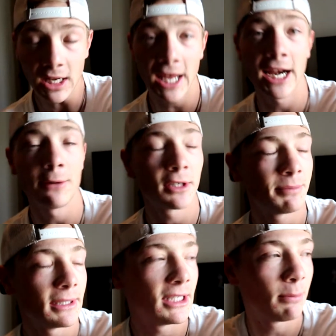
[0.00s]
And I will
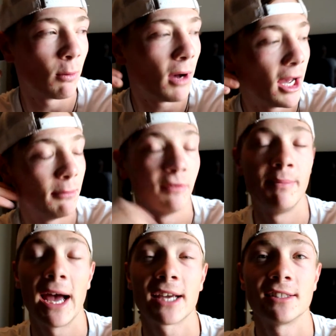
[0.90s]
explain deeper why I moved
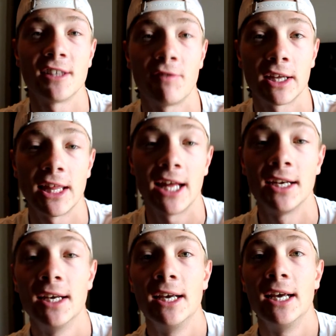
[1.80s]
back and stuff like that